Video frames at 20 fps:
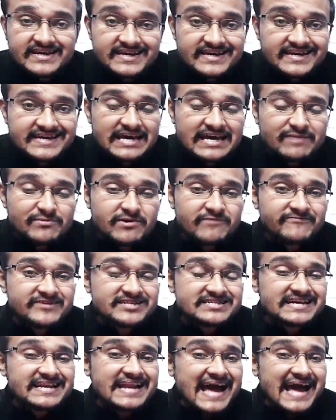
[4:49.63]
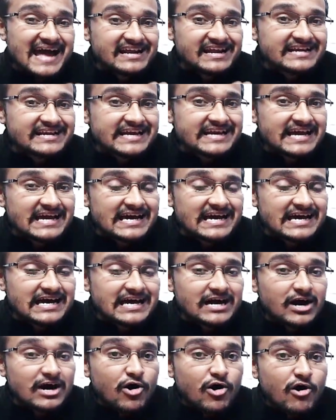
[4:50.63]
he came up with an
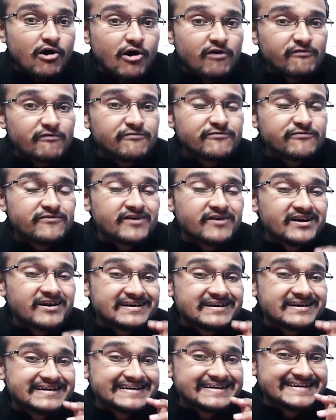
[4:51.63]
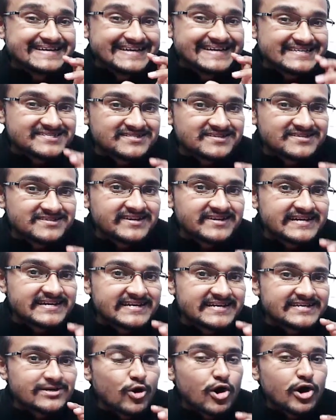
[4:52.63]
idea of discrete
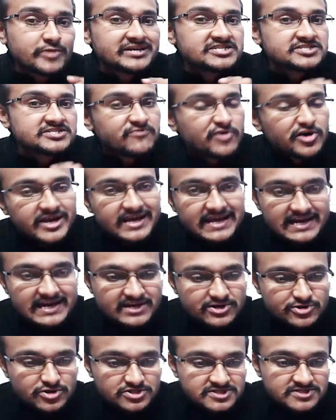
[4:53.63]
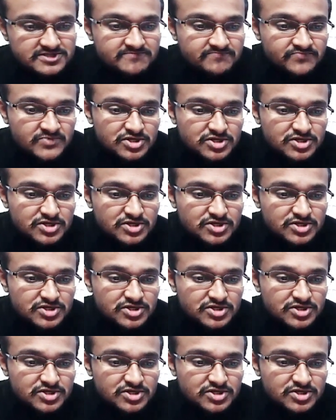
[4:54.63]
orbits for electrons.